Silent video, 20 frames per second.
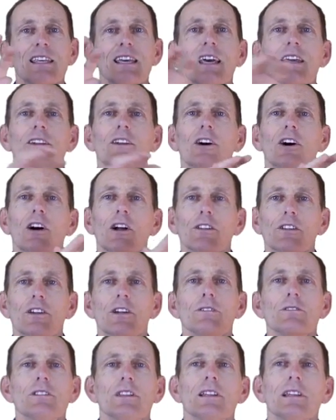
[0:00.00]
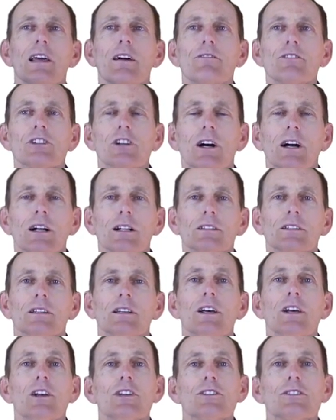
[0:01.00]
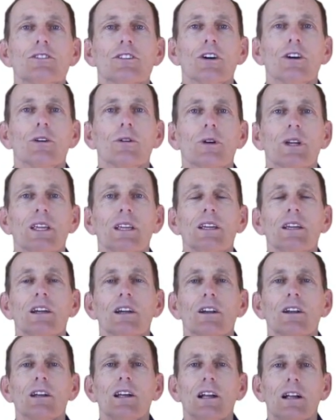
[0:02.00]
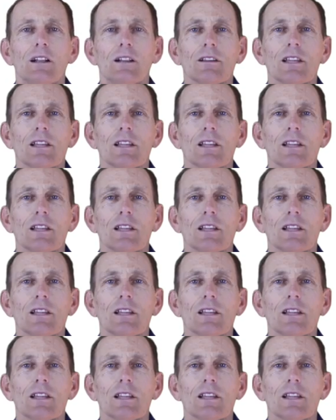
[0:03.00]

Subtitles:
than the nodes in the right child. So here,